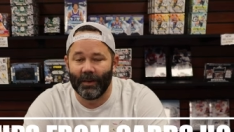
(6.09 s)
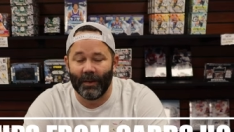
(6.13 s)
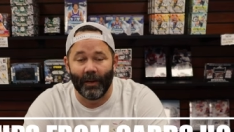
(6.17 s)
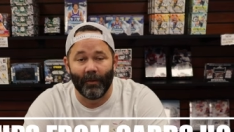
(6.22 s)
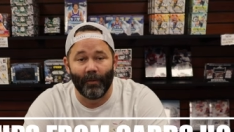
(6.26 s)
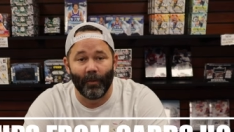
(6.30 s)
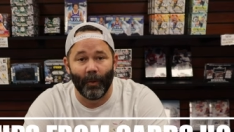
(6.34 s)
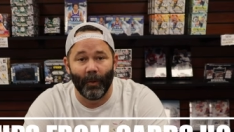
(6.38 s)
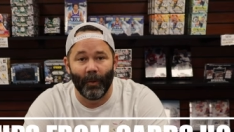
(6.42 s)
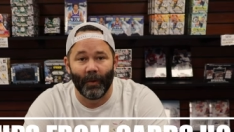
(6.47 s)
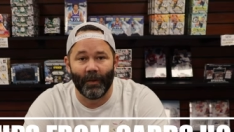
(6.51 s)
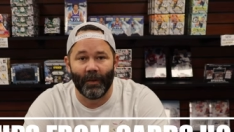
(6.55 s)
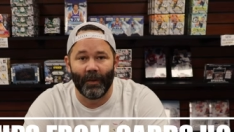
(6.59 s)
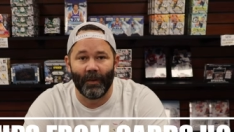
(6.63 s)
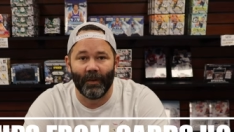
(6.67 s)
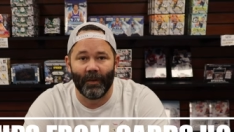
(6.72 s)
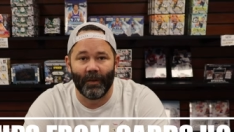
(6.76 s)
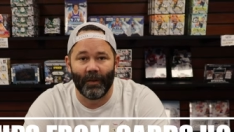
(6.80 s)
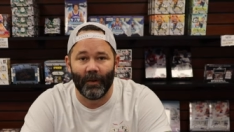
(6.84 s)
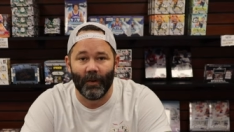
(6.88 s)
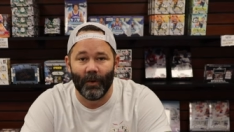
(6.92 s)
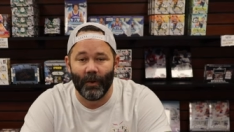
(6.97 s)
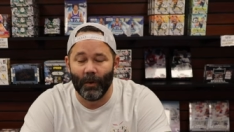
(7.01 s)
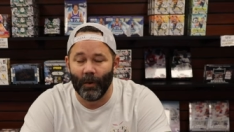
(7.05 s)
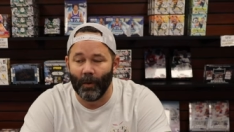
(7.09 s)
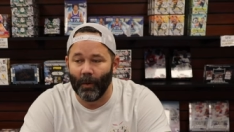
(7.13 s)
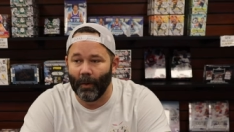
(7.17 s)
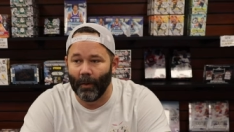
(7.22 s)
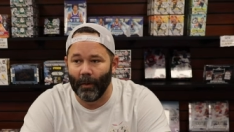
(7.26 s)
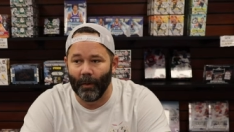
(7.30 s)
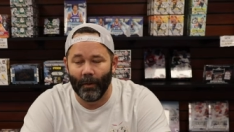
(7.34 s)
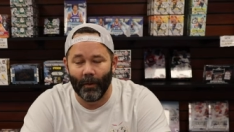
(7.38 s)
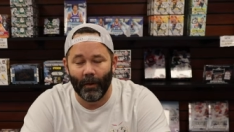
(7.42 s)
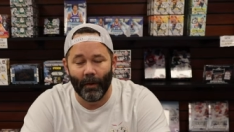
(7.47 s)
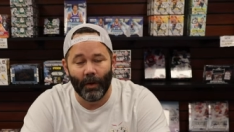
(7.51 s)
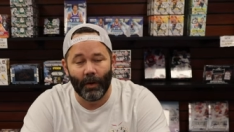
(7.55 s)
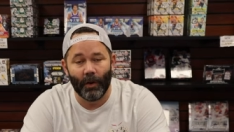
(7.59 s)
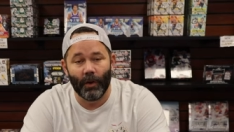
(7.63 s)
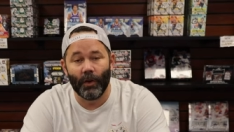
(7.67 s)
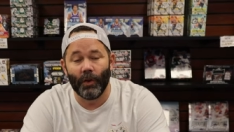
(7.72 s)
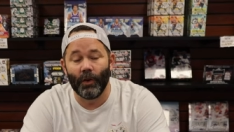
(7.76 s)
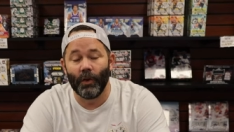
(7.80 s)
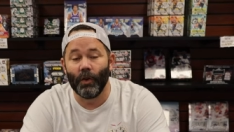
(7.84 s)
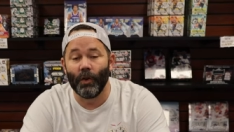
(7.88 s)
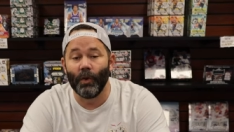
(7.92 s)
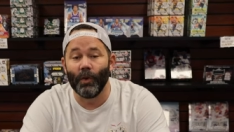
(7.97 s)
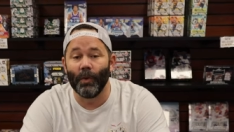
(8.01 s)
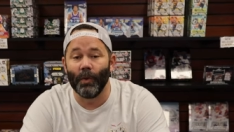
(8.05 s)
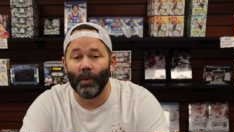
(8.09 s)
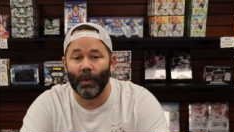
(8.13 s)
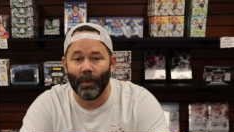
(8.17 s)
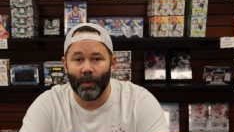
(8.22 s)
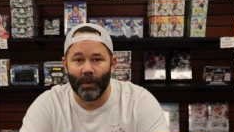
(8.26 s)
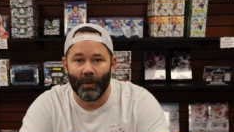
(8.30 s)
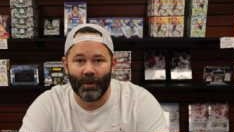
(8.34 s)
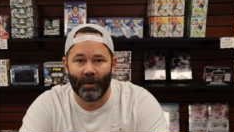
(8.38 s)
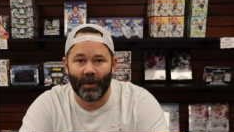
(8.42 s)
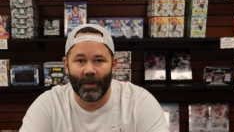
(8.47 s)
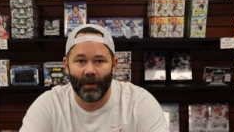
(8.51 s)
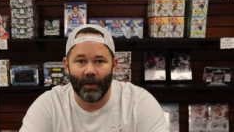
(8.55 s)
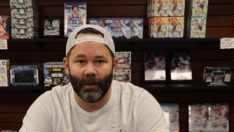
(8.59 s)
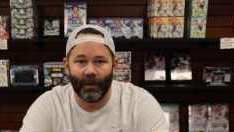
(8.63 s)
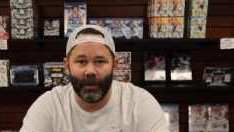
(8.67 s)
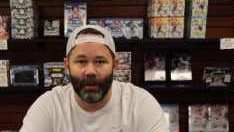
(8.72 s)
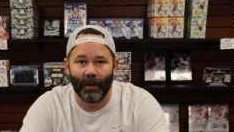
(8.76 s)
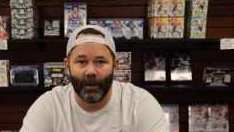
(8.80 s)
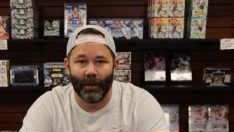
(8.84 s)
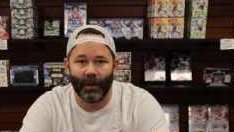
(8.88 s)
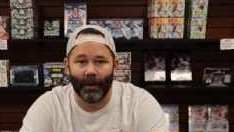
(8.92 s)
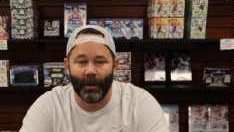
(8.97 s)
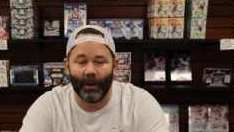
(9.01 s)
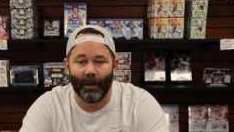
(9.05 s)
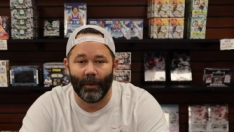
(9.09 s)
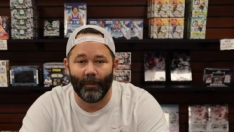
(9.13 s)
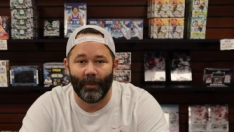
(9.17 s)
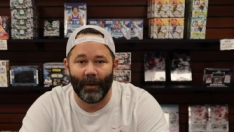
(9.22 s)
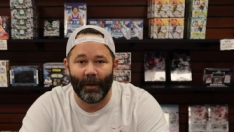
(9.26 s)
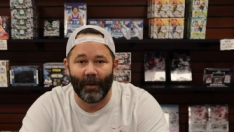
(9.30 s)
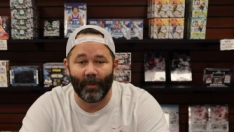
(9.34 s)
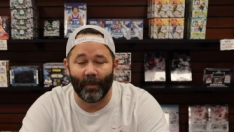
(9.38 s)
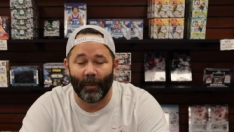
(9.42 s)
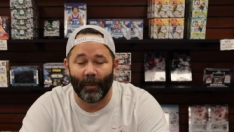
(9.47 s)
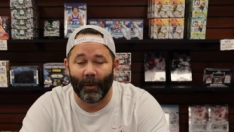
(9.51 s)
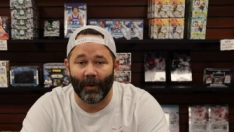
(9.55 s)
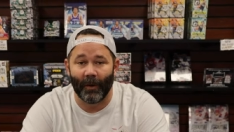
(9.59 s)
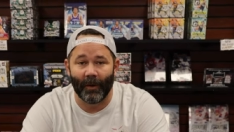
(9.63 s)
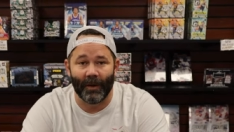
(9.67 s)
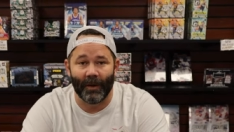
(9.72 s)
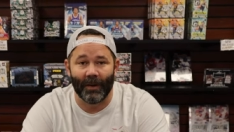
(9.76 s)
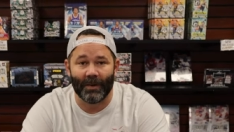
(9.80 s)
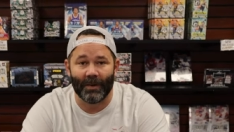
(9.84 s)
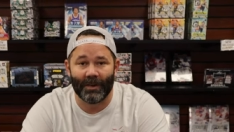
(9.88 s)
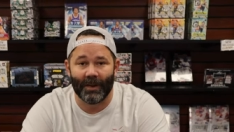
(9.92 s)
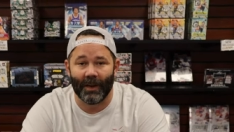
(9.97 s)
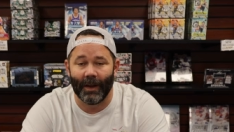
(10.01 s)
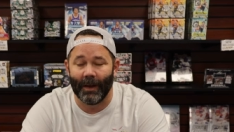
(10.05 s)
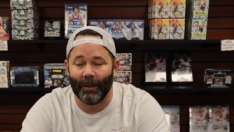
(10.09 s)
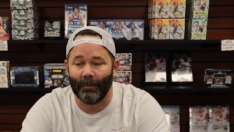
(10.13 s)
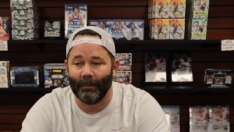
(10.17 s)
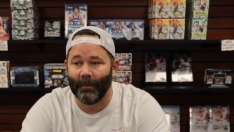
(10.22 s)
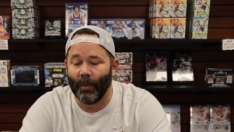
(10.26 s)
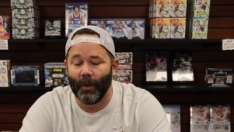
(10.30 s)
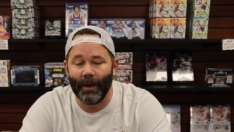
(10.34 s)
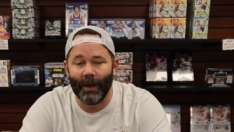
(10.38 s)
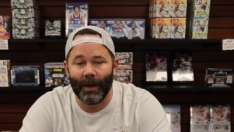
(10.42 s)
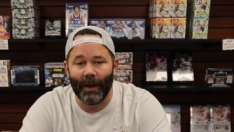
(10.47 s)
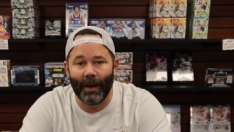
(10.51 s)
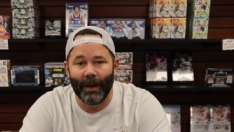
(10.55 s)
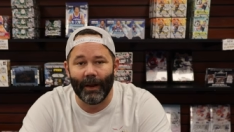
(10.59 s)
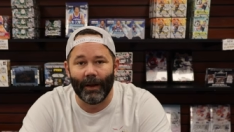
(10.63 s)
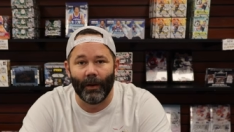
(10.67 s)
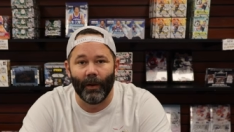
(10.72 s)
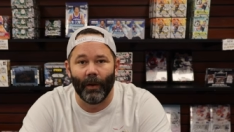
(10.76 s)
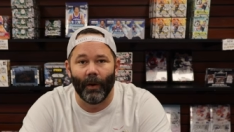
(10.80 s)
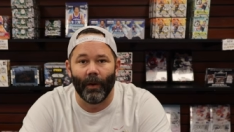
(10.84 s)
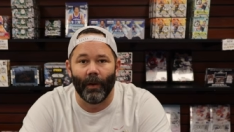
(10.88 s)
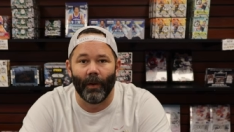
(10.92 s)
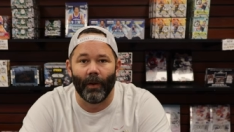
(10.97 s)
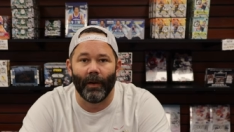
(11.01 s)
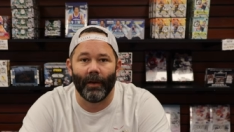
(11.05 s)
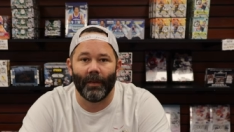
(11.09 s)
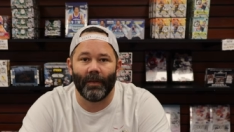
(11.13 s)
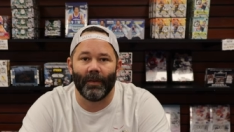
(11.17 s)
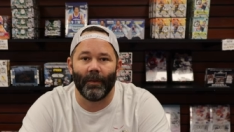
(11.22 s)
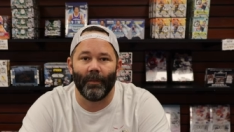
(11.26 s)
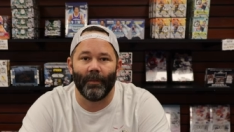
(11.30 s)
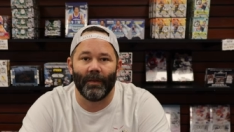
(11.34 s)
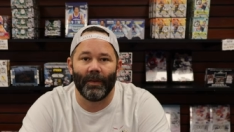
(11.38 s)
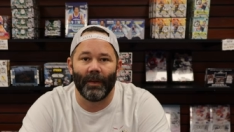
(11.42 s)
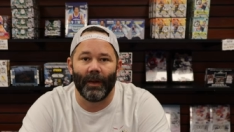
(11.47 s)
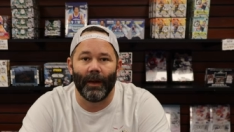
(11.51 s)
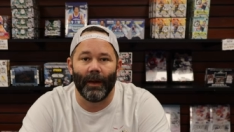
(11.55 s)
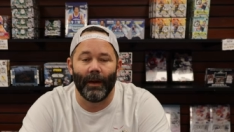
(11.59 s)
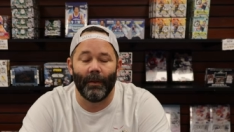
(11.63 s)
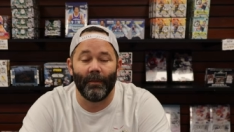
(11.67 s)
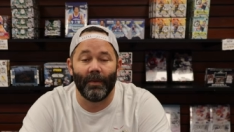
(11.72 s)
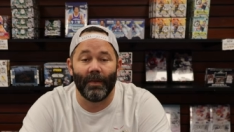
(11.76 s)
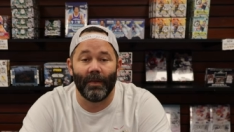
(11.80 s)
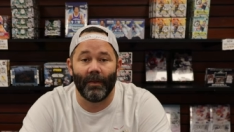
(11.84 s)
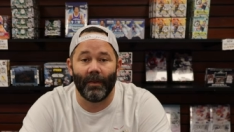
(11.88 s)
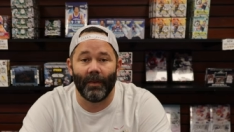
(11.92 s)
Jeff Wilson's new huge uh, baseball card shop. We had an awesome time.